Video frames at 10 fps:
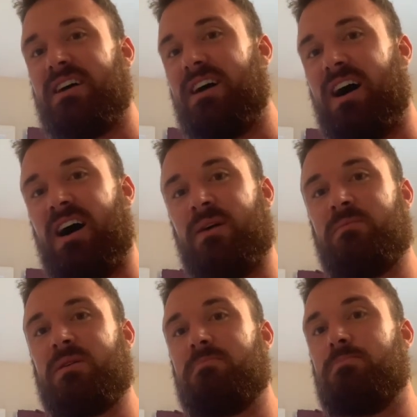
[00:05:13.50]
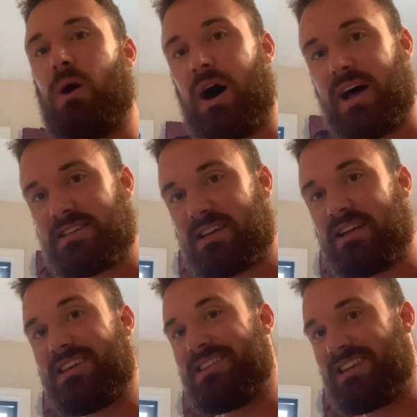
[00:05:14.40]
But
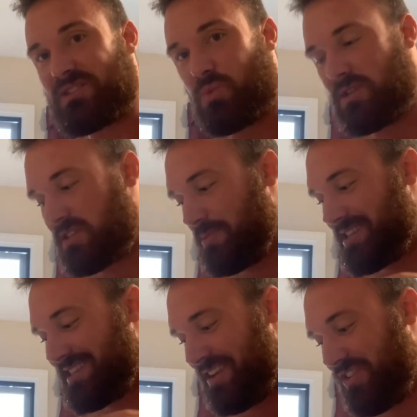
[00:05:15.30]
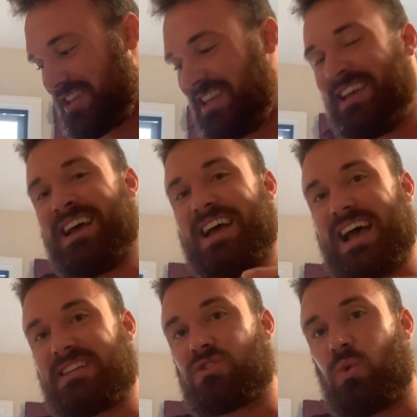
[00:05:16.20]
this one specifically,
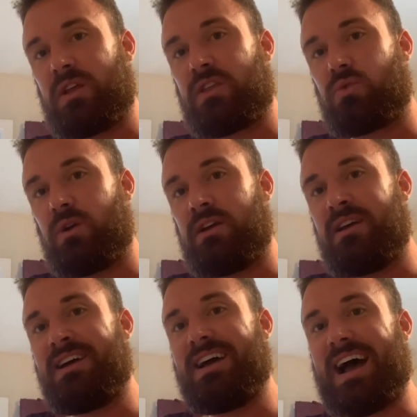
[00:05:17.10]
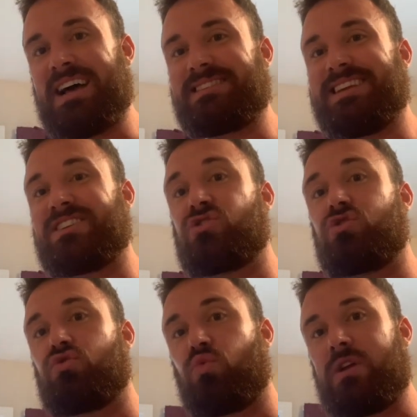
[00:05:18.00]
S23, has an
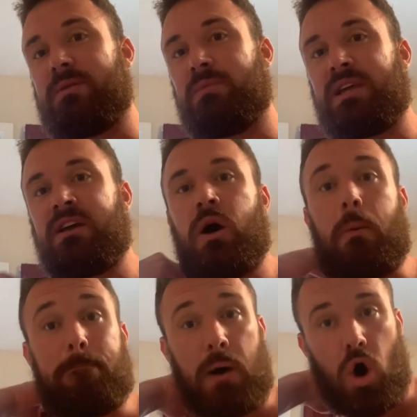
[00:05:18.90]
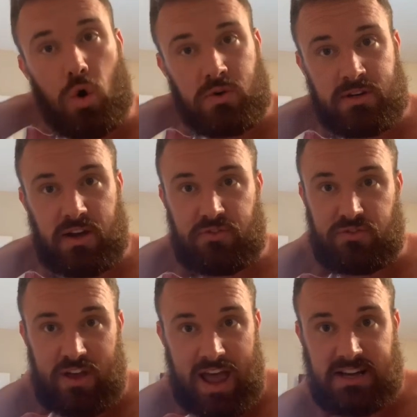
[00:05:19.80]
extremely potent
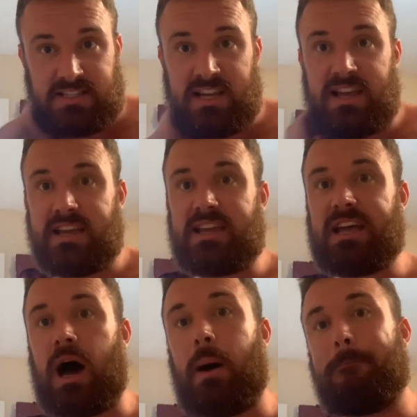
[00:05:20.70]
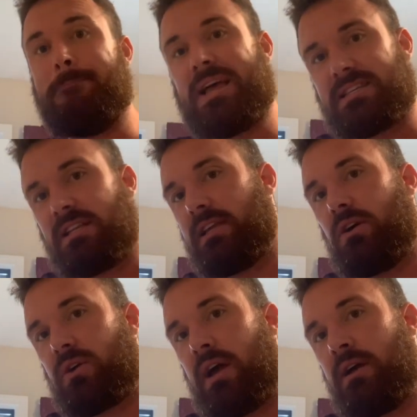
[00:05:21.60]
effect mentally,
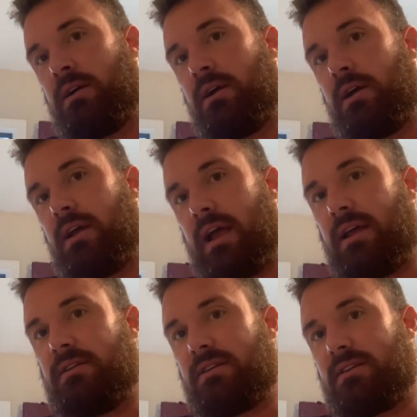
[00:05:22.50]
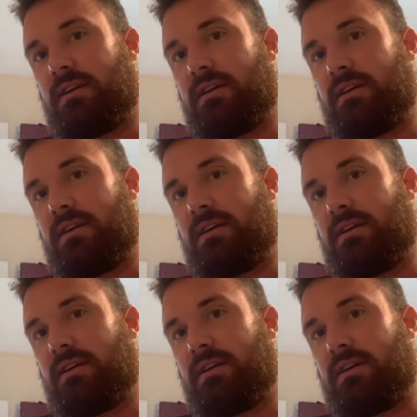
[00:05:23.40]
okay? And